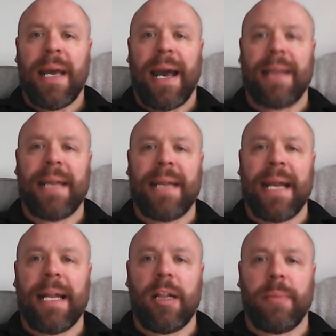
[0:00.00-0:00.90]
And
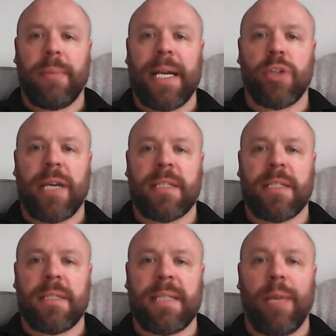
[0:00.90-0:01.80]
then it'll be
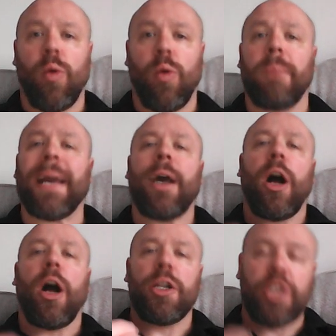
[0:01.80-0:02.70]
interesting to see what my
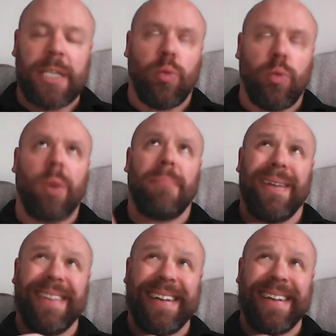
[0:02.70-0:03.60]
hunch is, what, my,
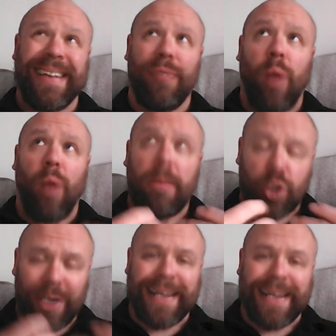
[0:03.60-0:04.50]
what I'm
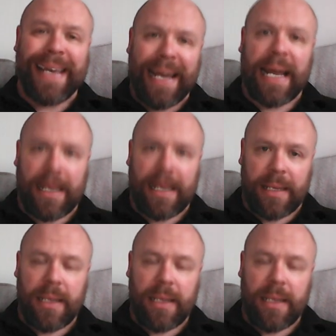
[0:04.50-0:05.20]
trying to get at